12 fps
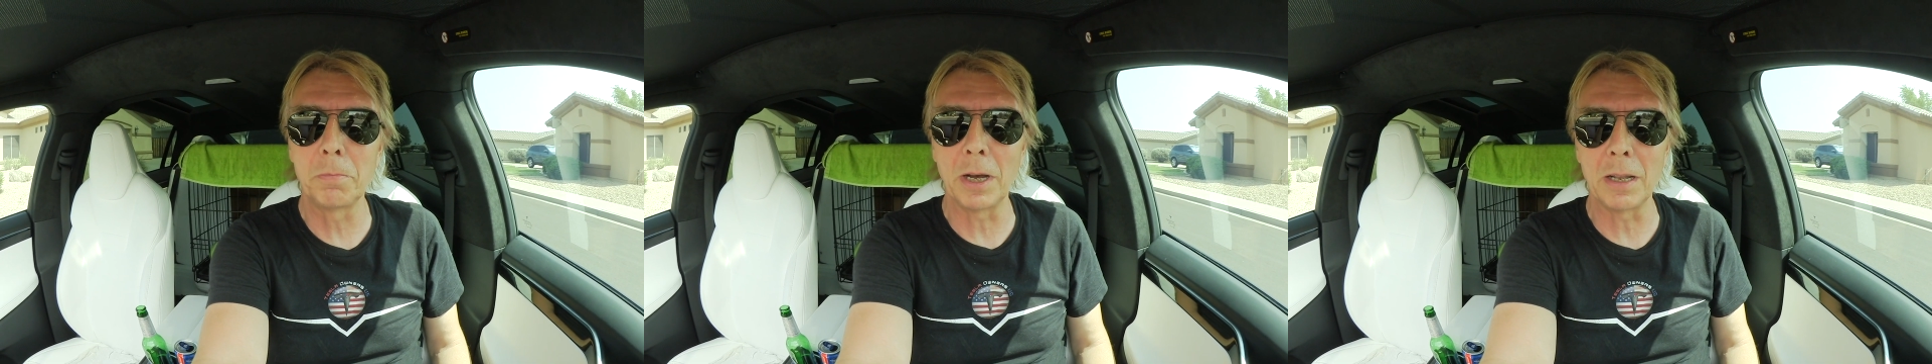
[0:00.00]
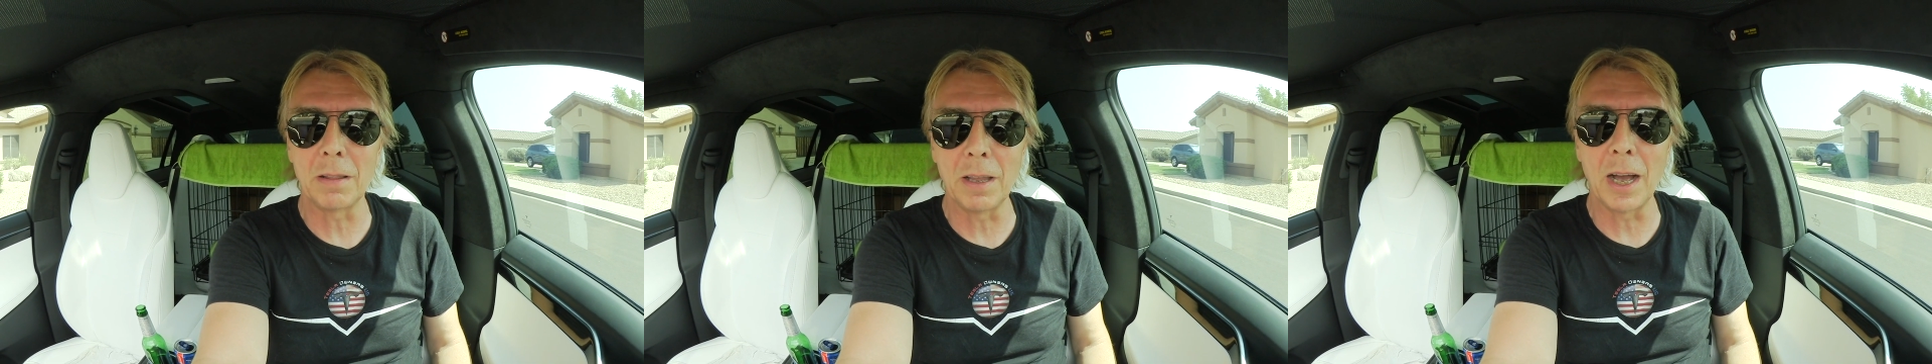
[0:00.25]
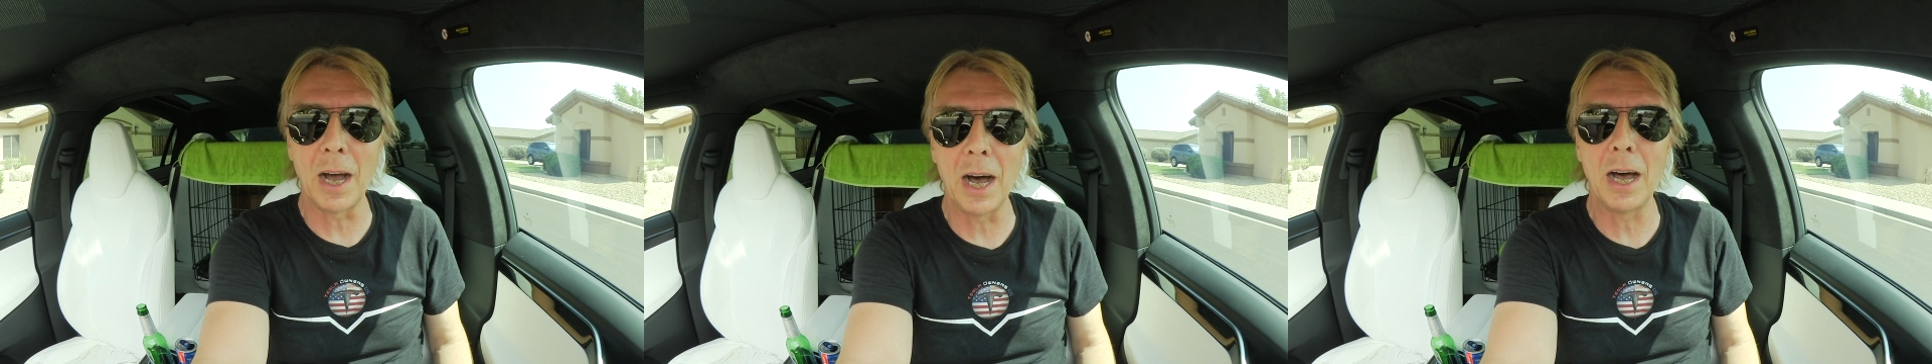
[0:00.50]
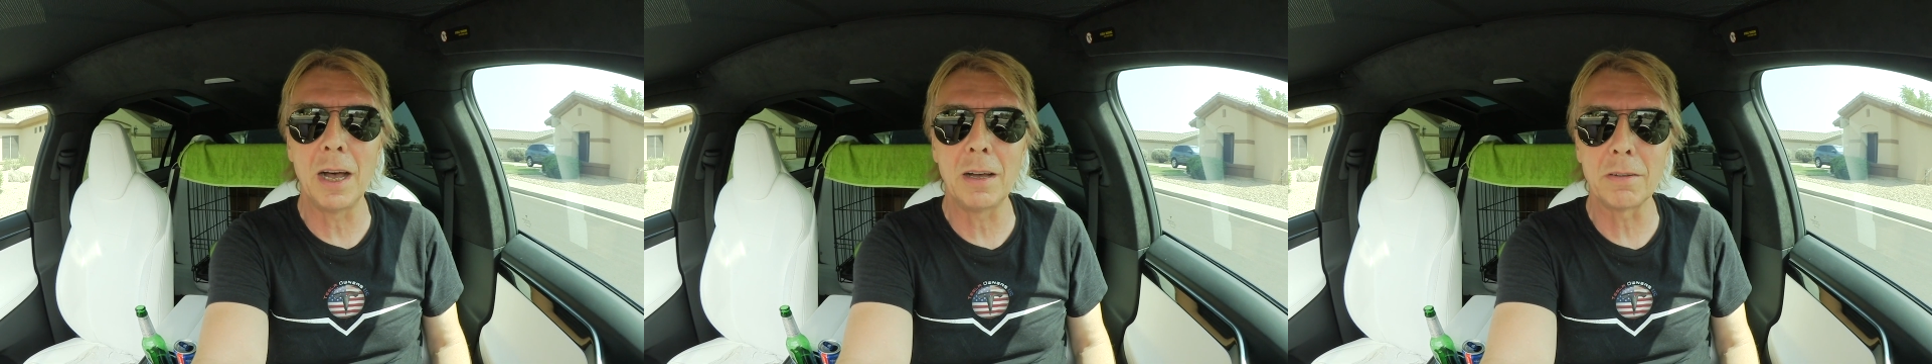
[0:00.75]
but there
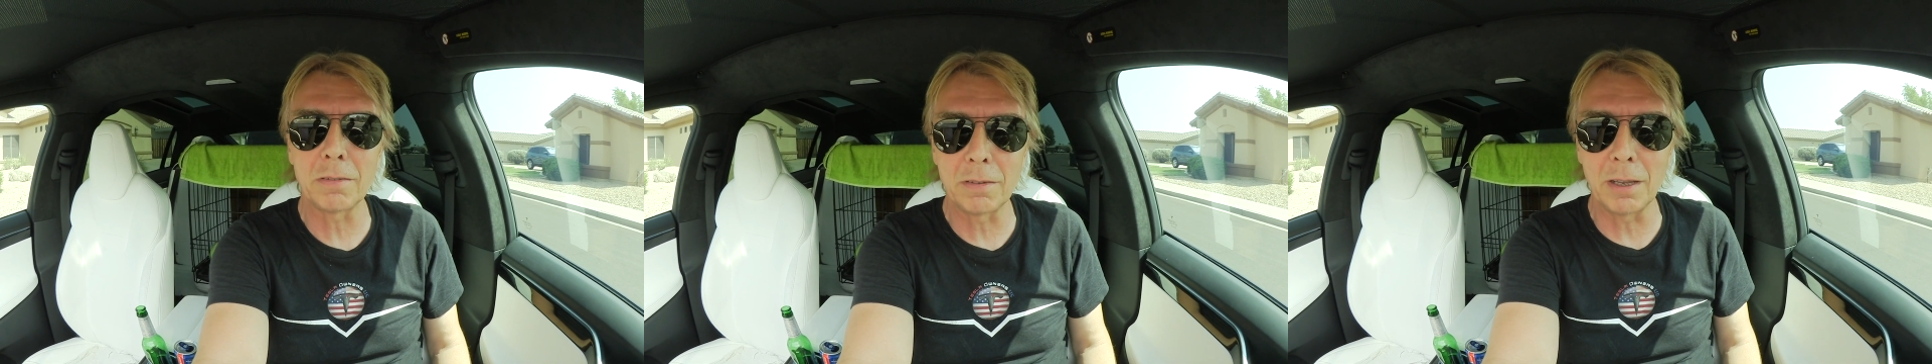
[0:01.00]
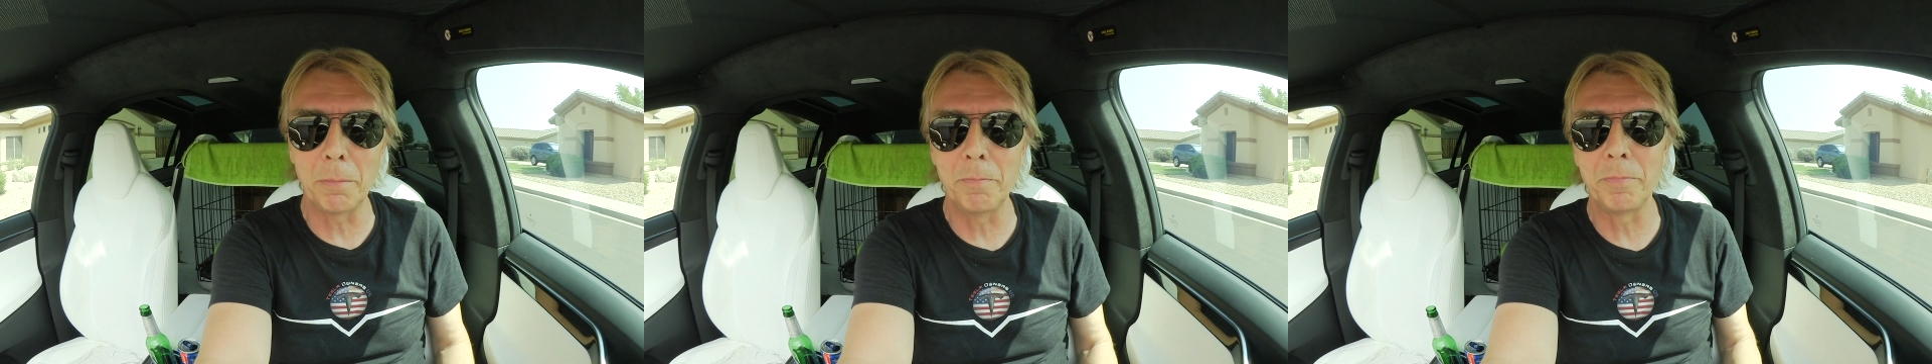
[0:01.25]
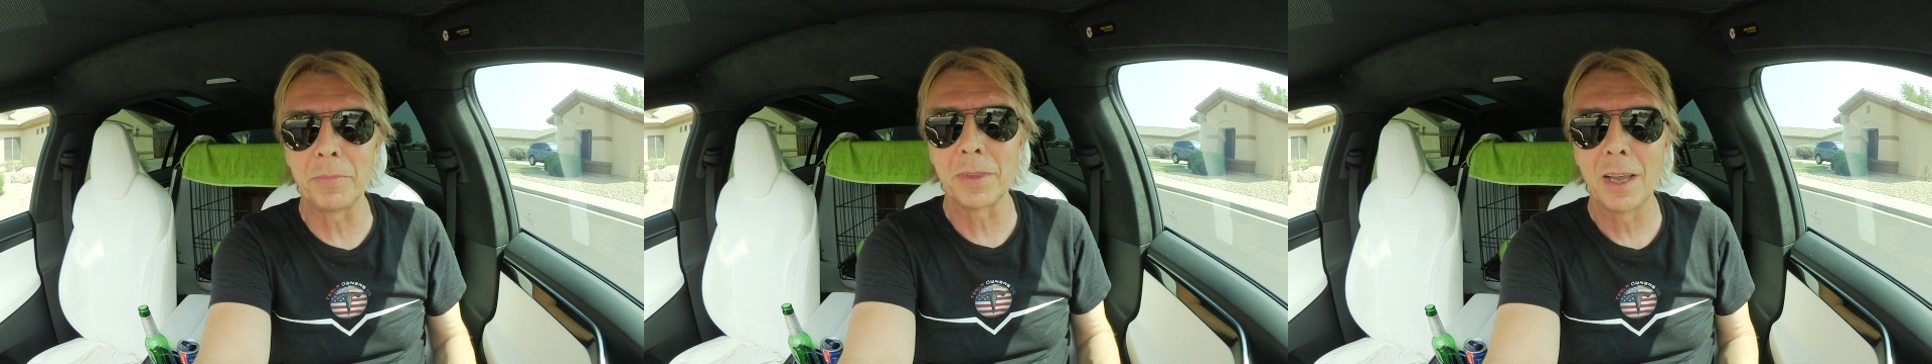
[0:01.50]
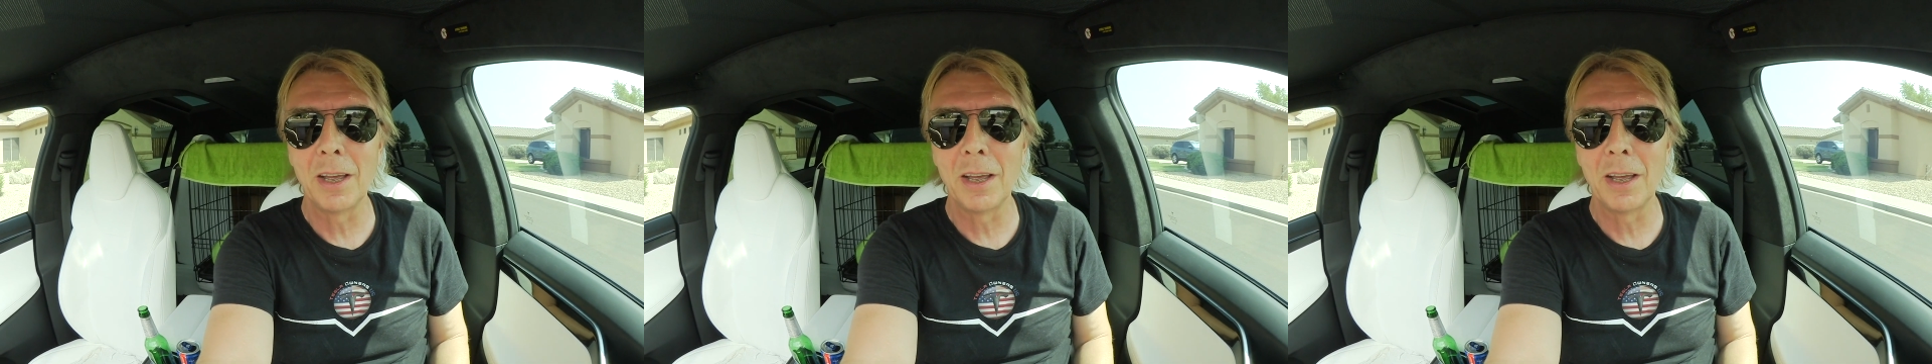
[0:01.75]
are some